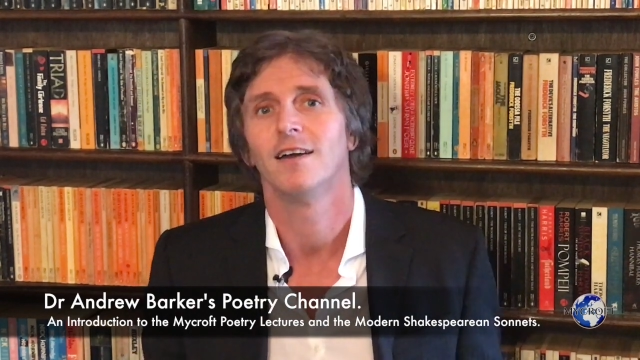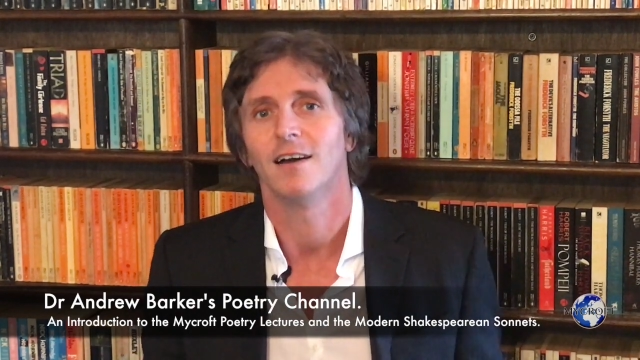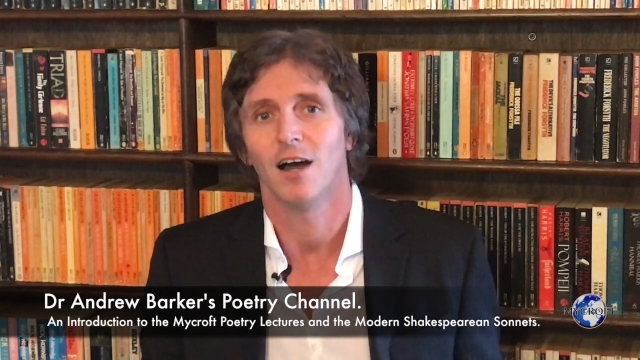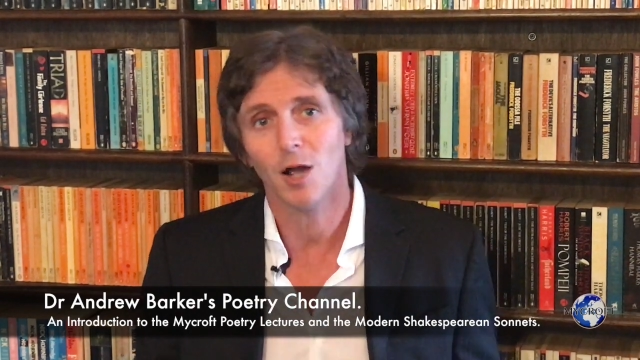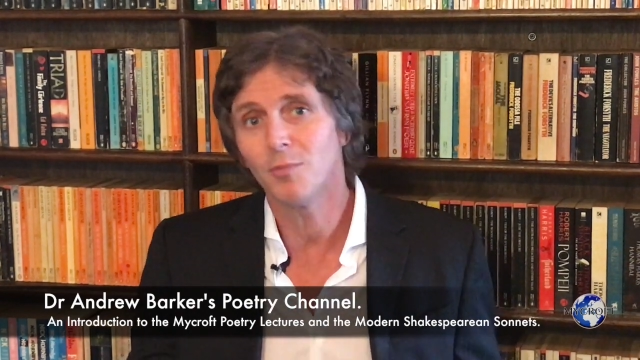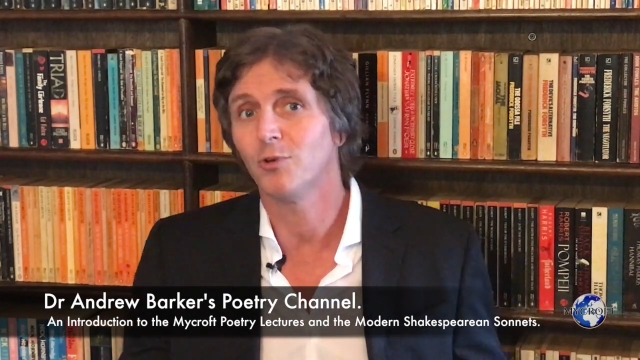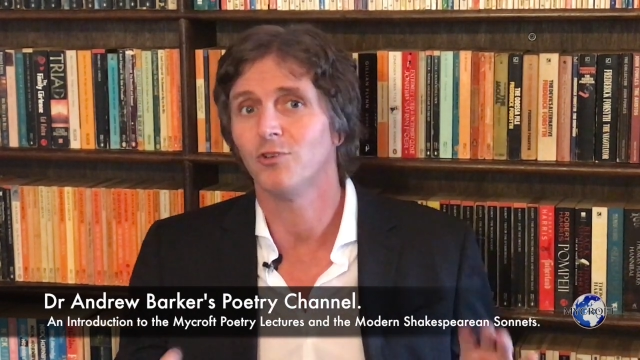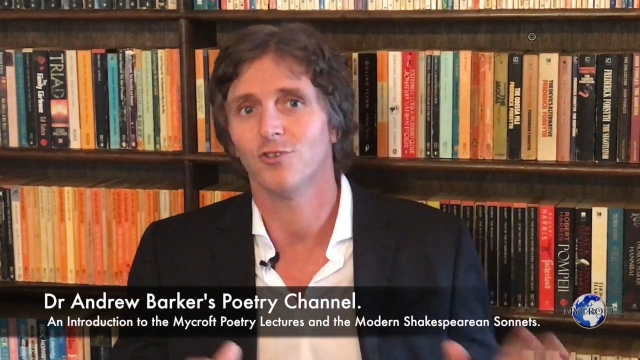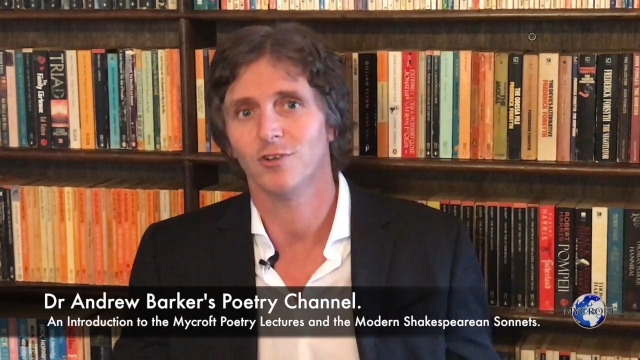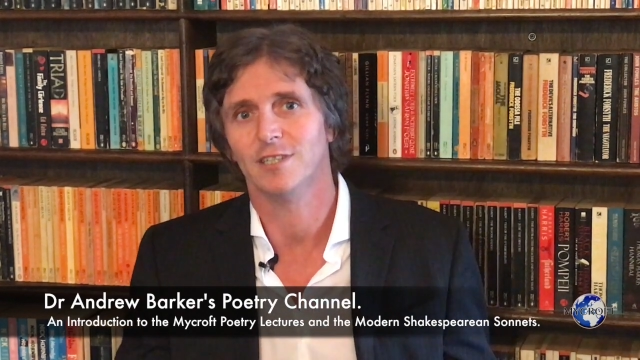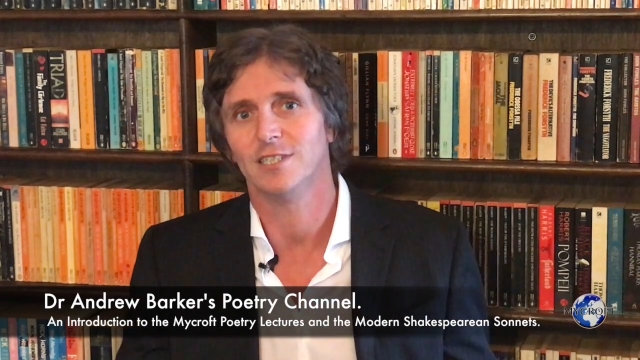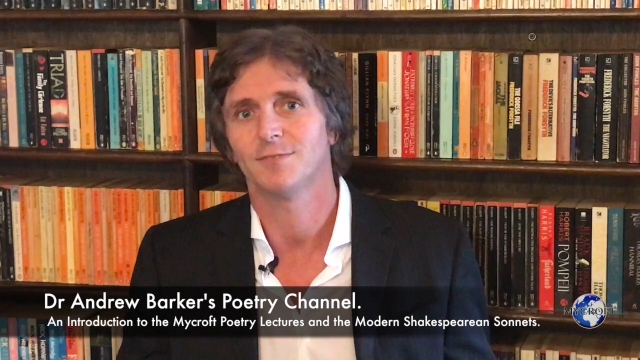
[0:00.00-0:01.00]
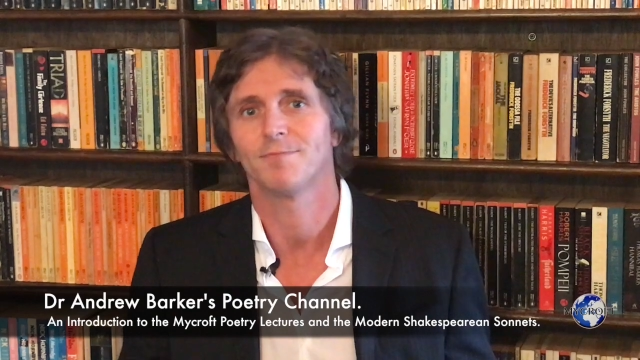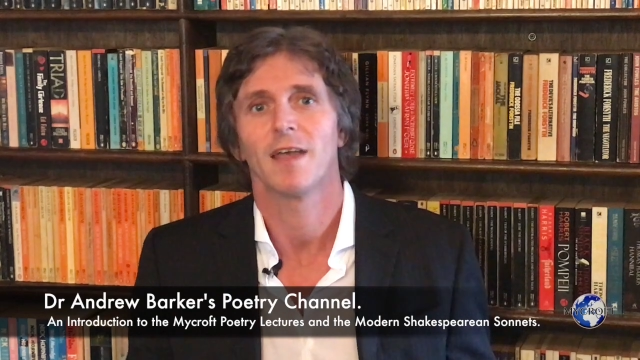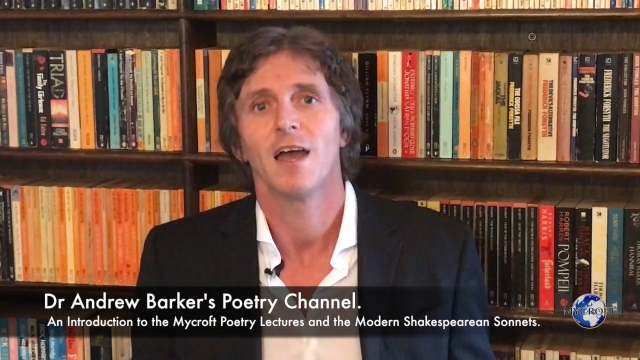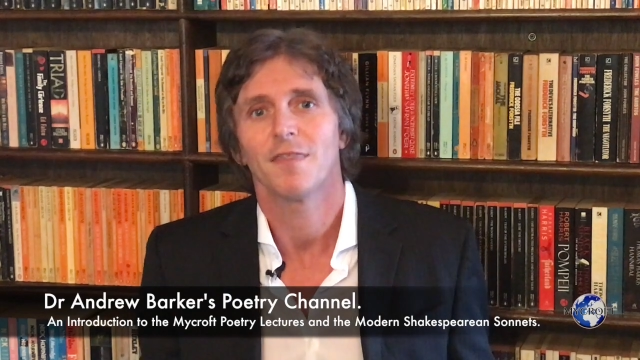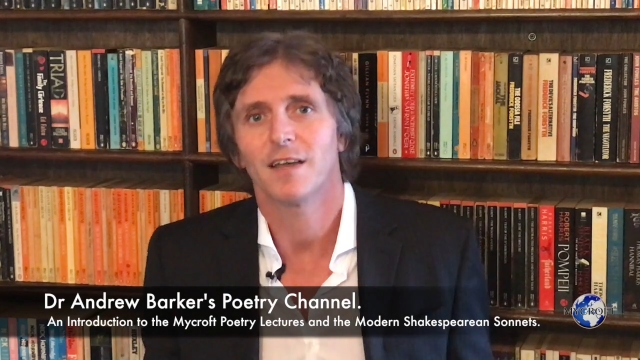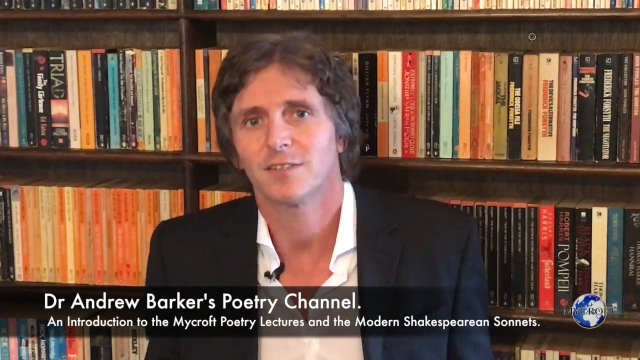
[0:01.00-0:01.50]
I hope you enjoy these.
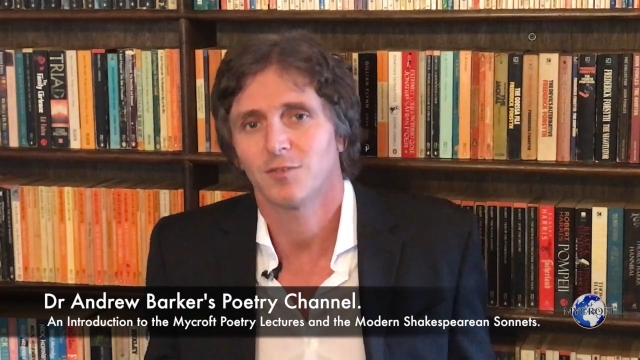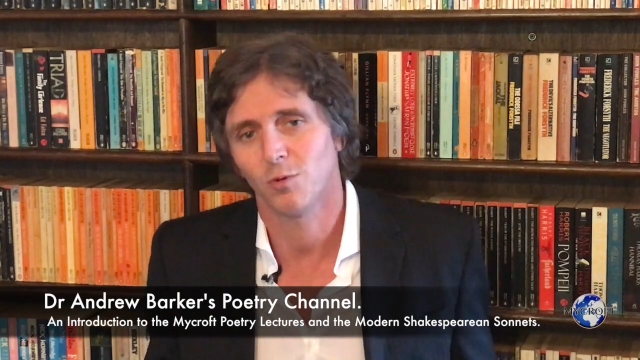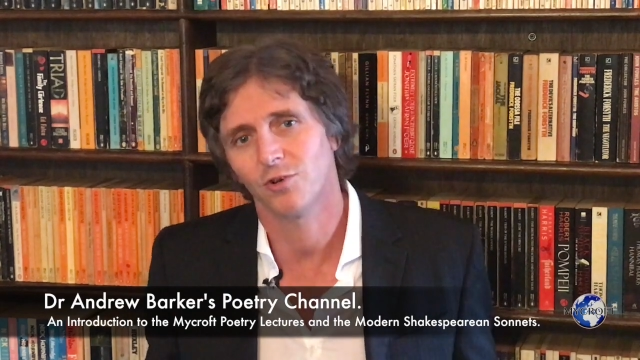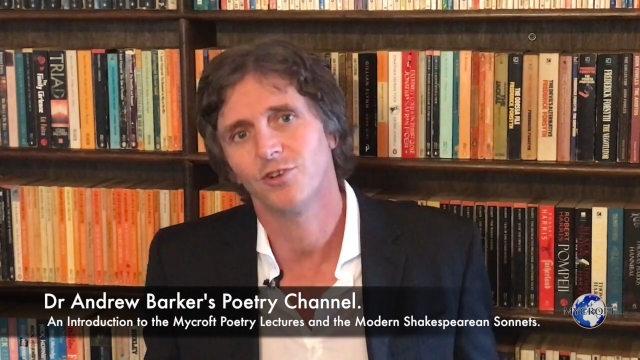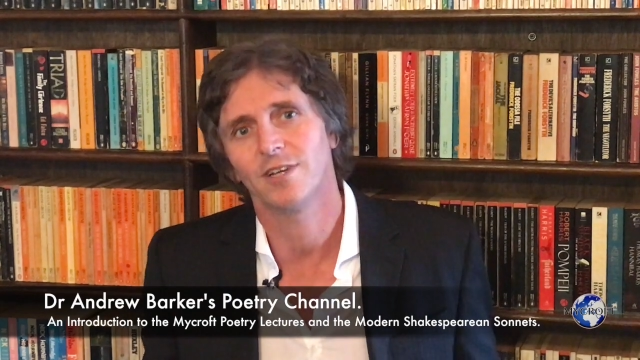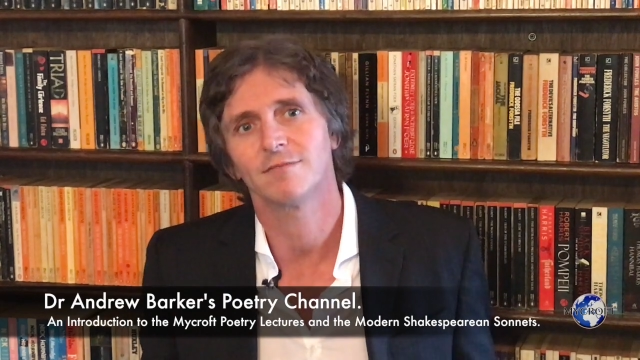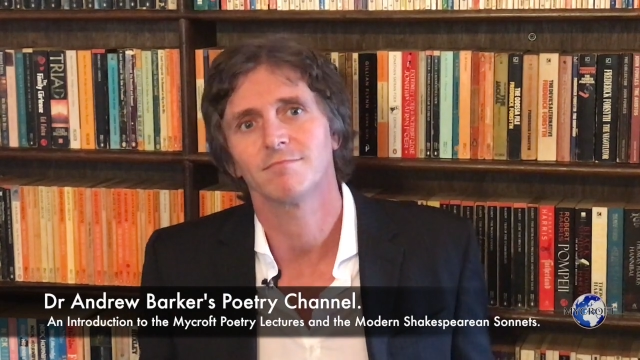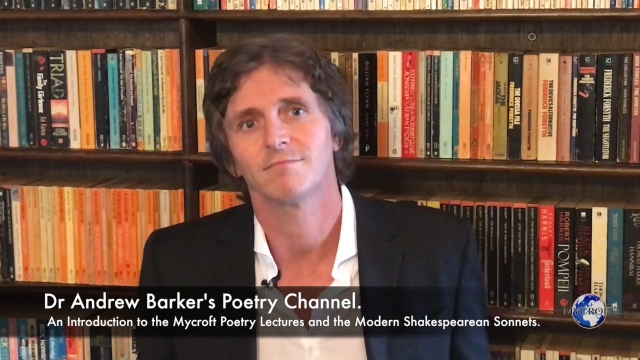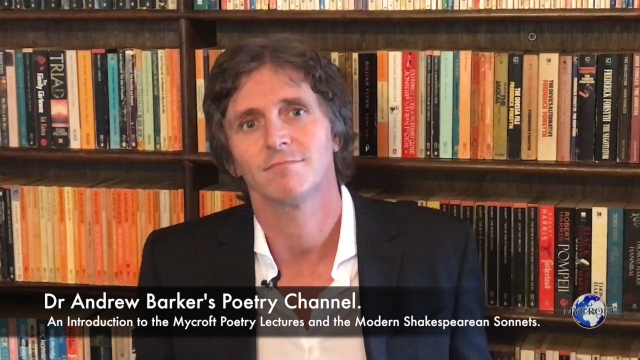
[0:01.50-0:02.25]
Thanks for watching.